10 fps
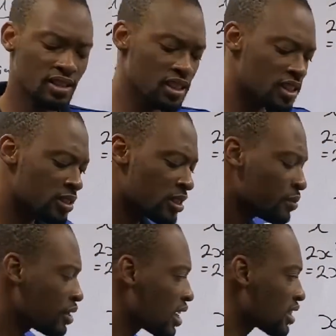this is the same
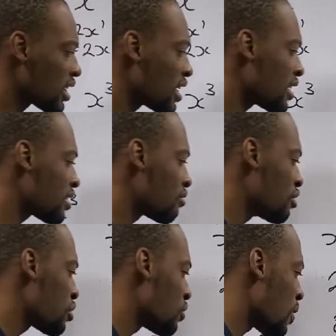thing as S
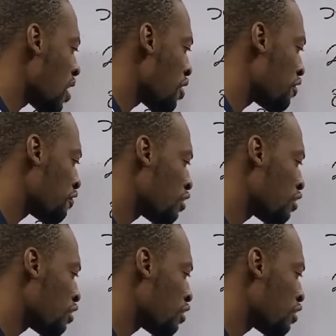raised to the power of